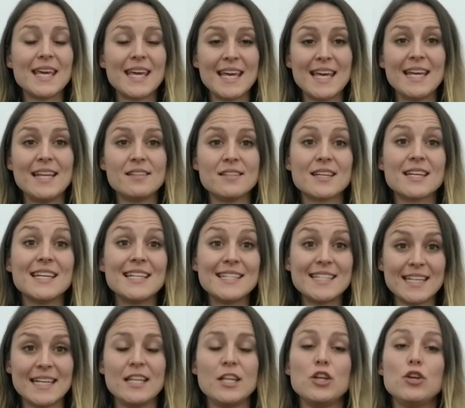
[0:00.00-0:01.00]
keen to
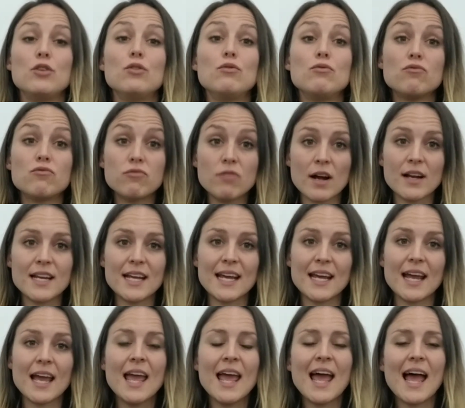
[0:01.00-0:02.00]
continue
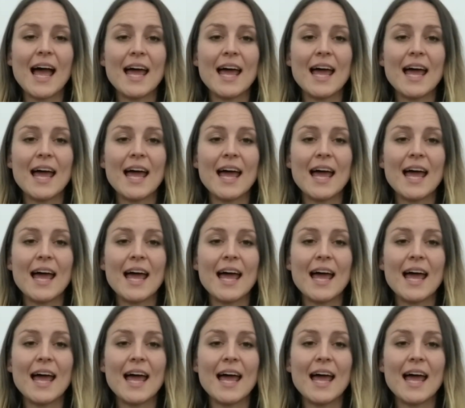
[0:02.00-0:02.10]
running,